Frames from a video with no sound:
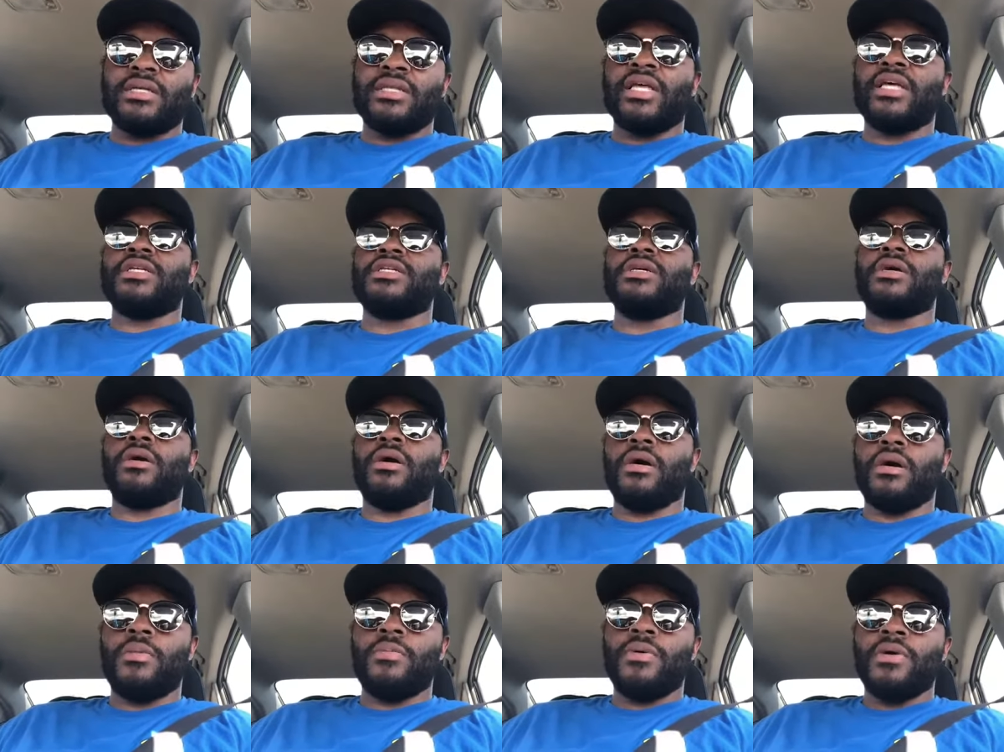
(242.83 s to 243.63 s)
Nick
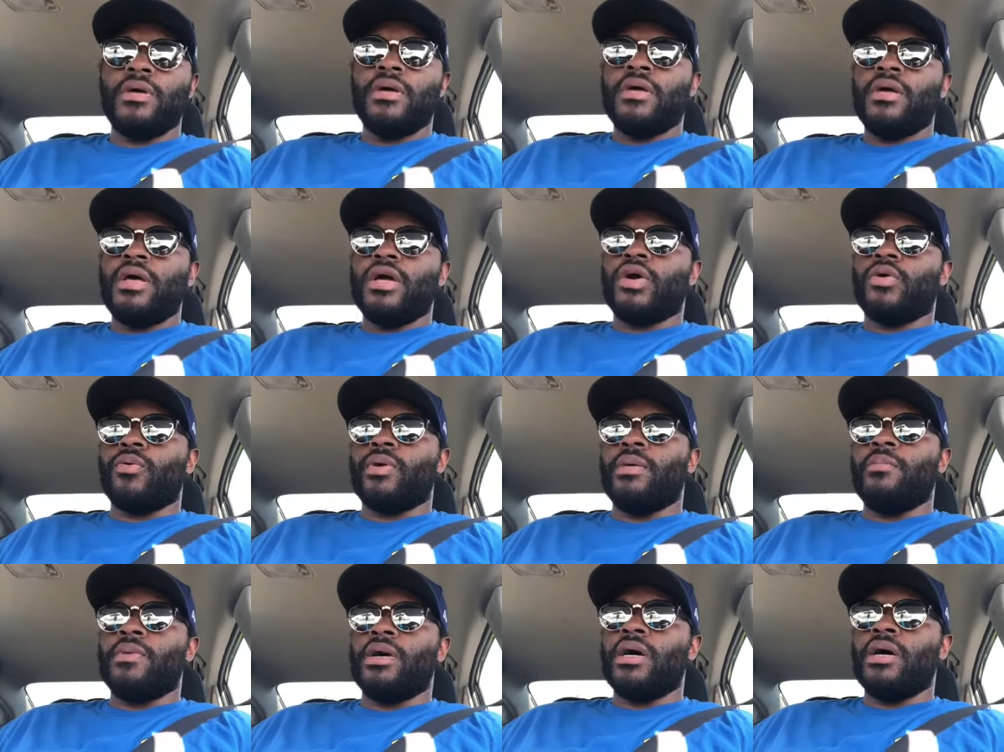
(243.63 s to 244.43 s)
Chubb,
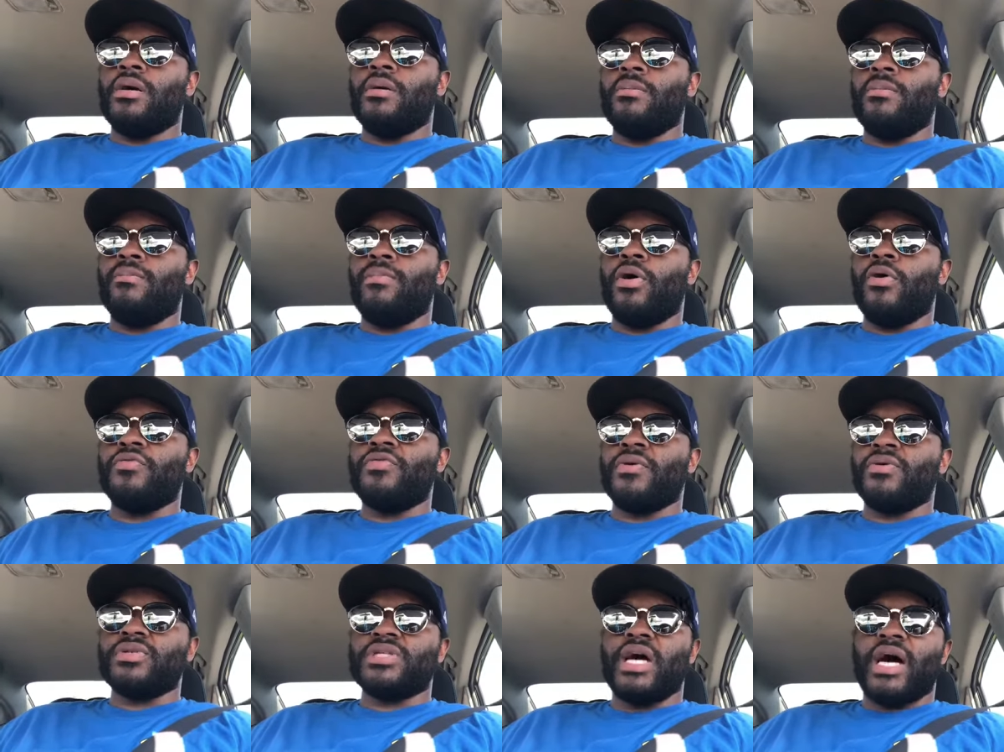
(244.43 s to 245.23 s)
Kareem Hunt, both
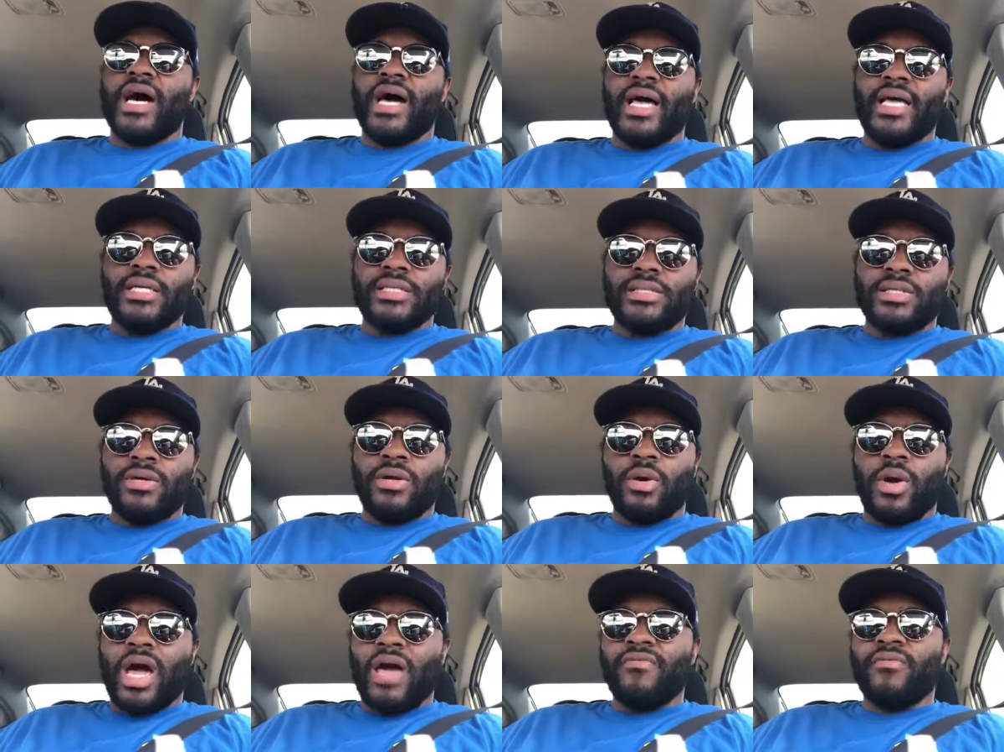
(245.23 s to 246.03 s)
those guys, you know,
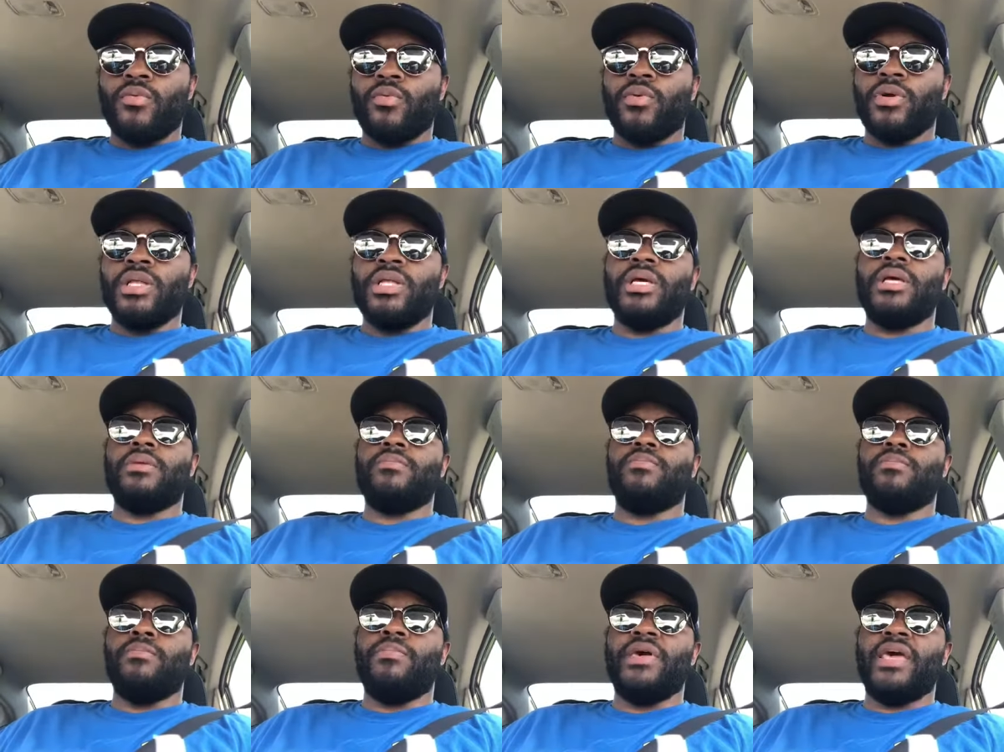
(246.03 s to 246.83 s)
having really
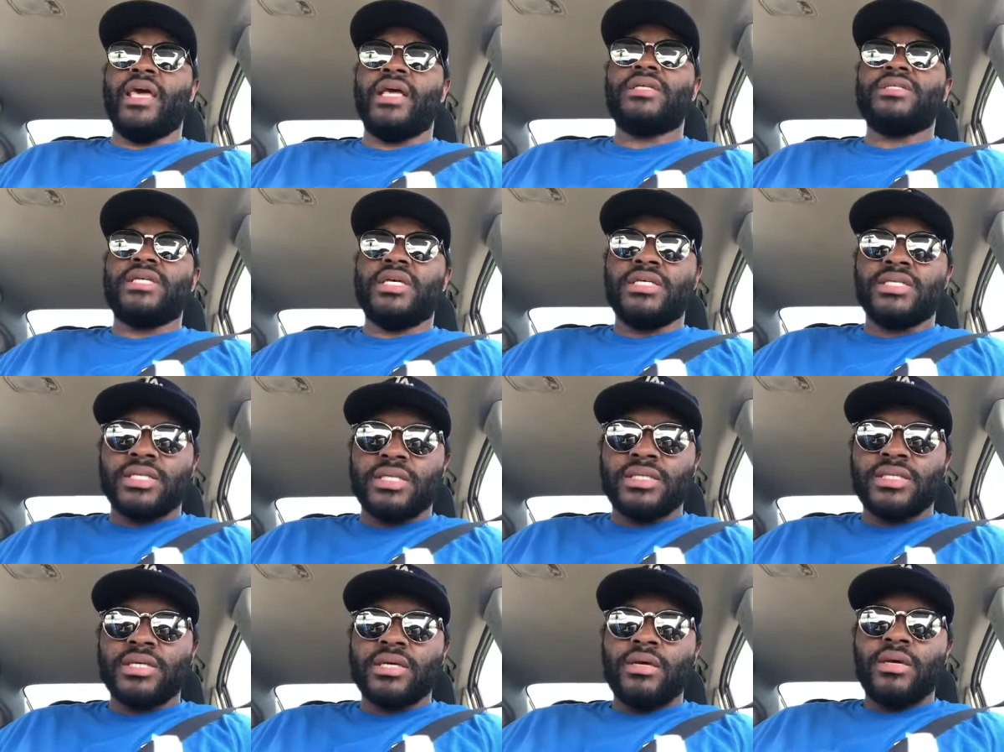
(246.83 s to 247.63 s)
big
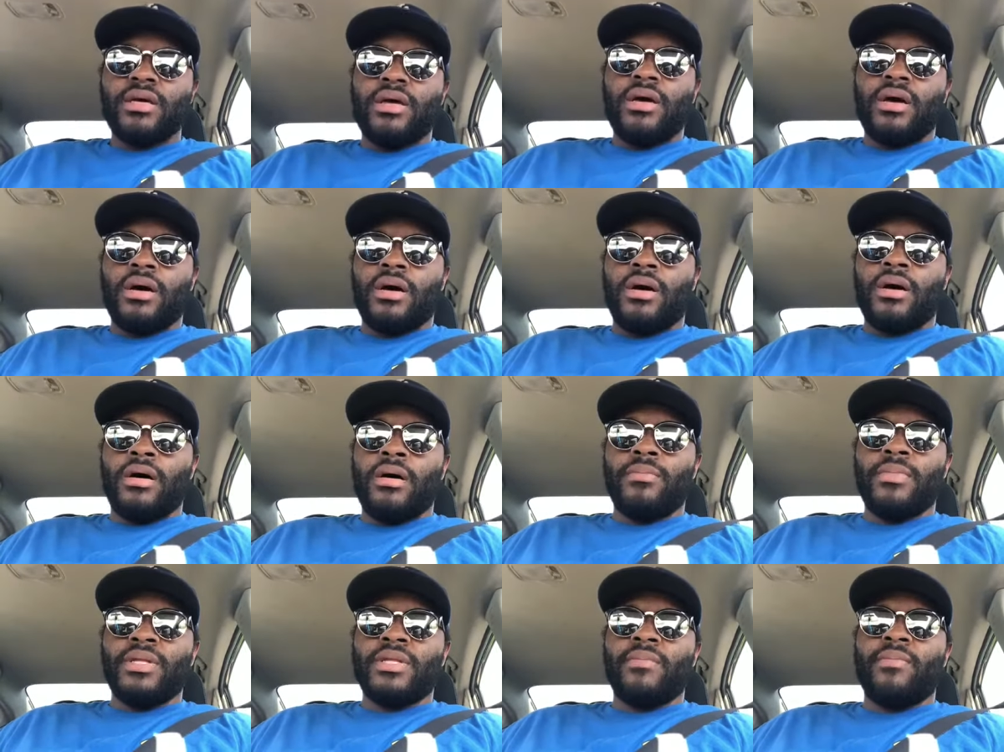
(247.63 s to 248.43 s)
seasons
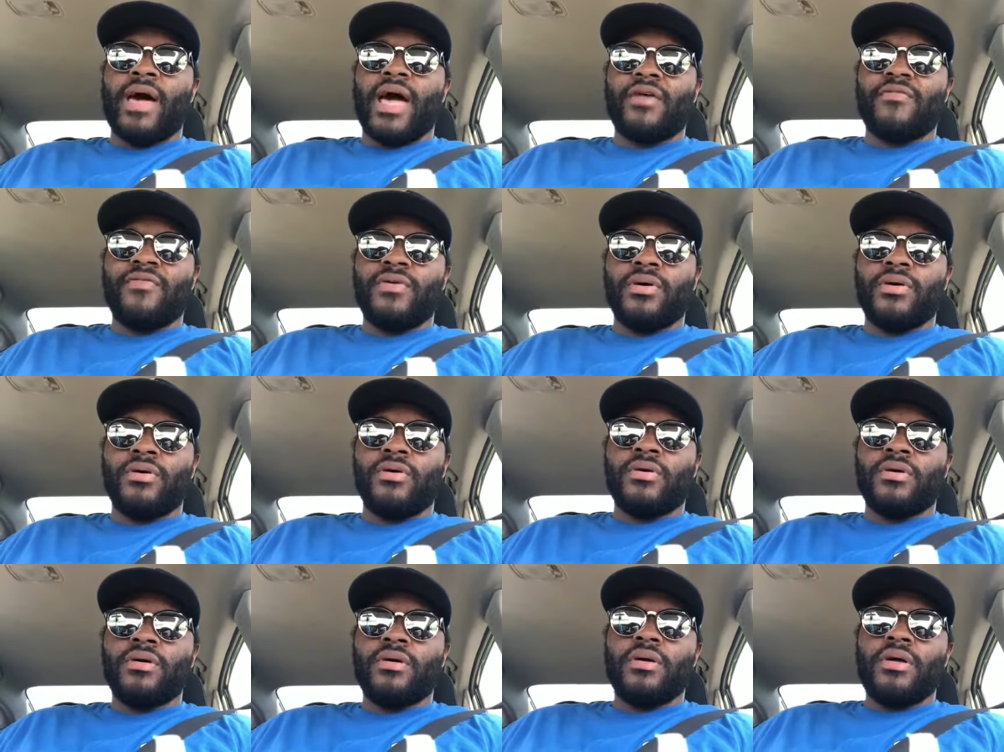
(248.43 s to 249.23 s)
um, in the
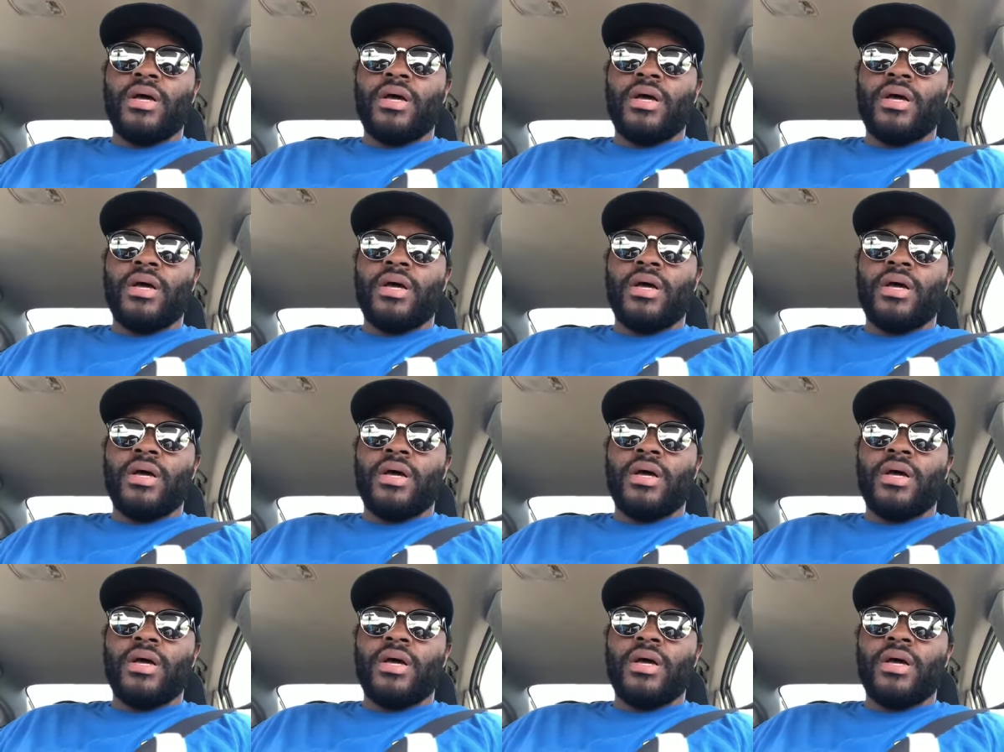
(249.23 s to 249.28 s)
backfield.